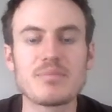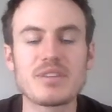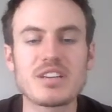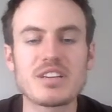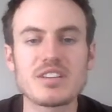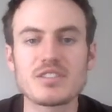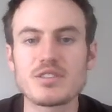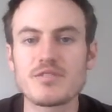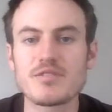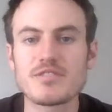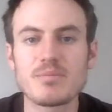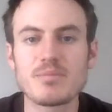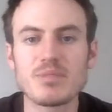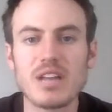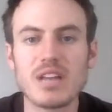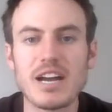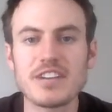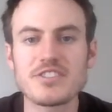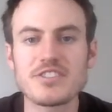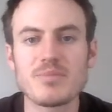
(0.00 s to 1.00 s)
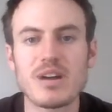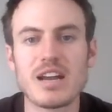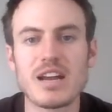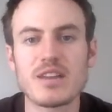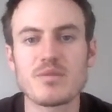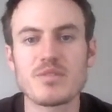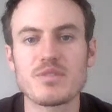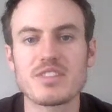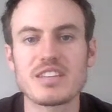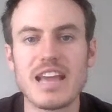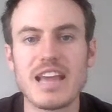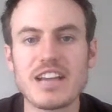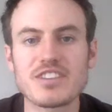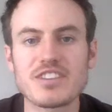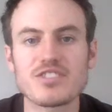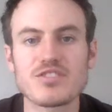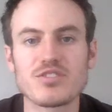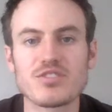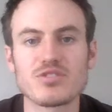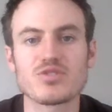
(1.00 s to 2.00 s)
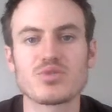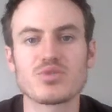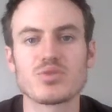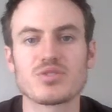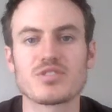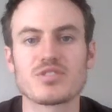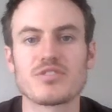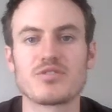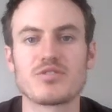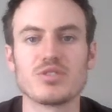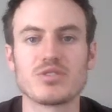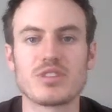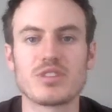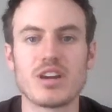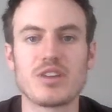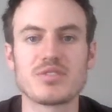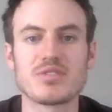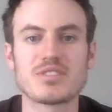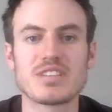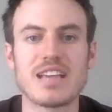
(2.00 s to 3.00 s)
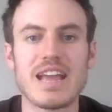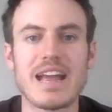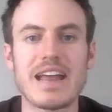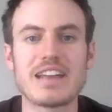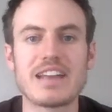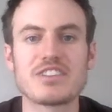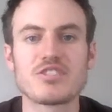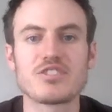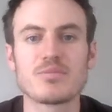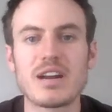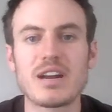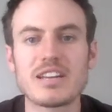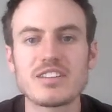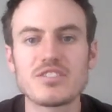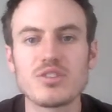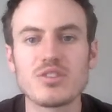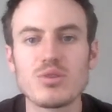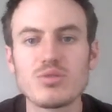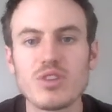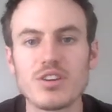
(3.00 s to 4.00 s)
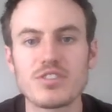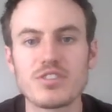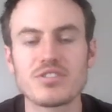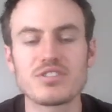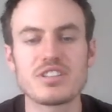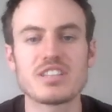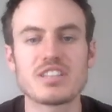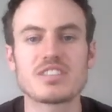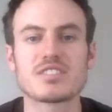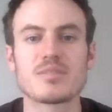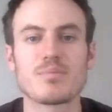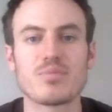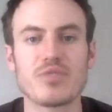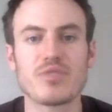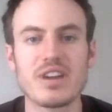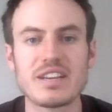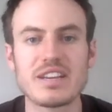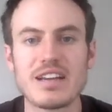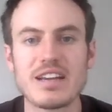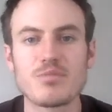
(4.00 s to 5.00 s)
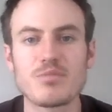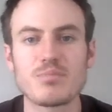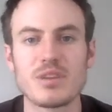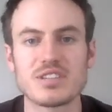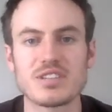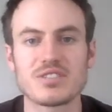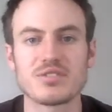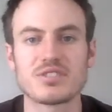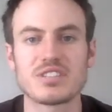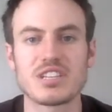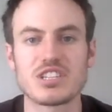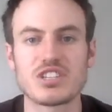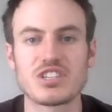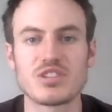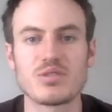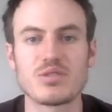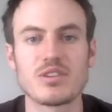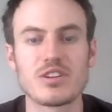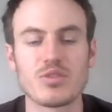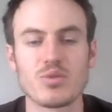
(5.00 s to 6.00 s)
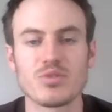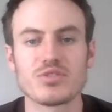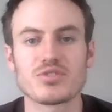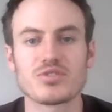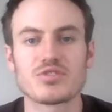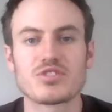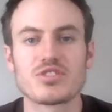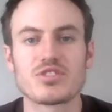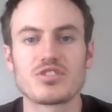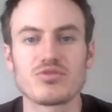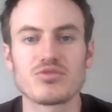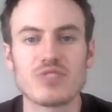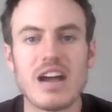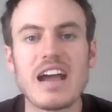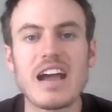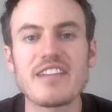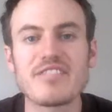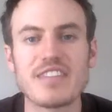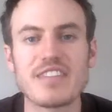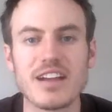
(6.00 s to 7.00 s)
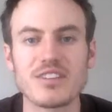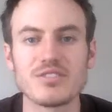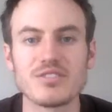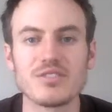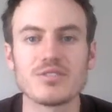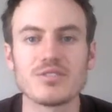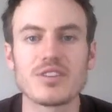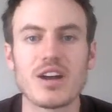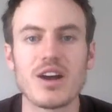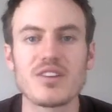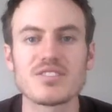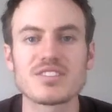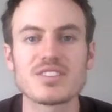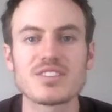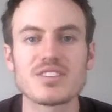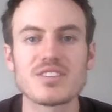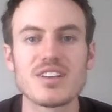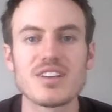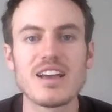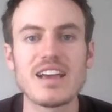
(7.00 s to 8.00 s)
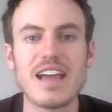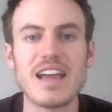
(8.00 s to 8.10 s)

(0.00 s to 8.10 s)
because you've supplied your body with an external source of glucose, and your body no longer needs to break down muscle tissue in order to derive that glucose.